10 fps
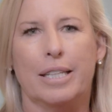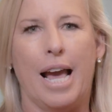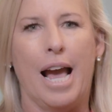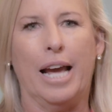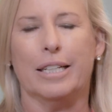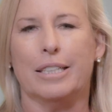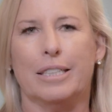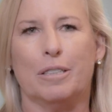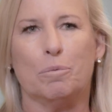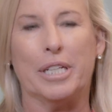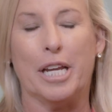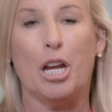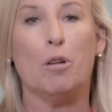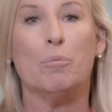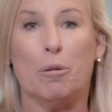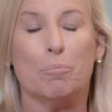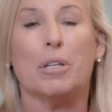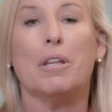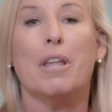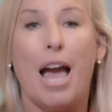that became a
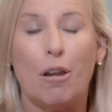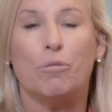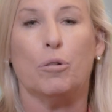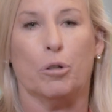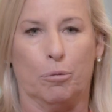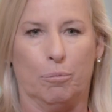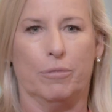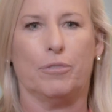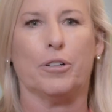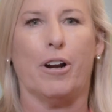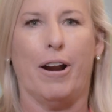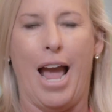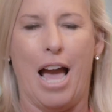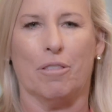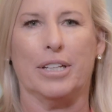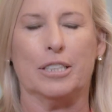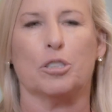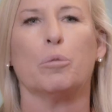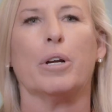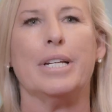platform for our
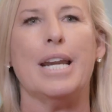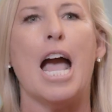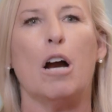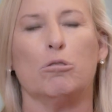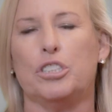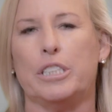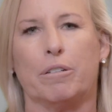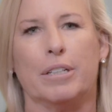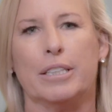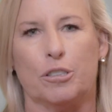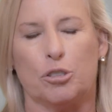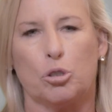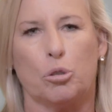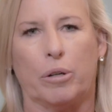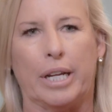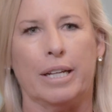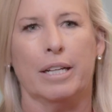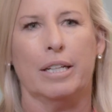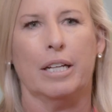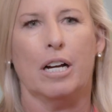athletes who are now sharing the story
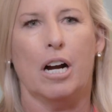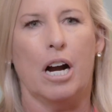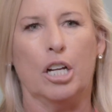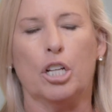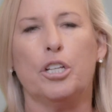on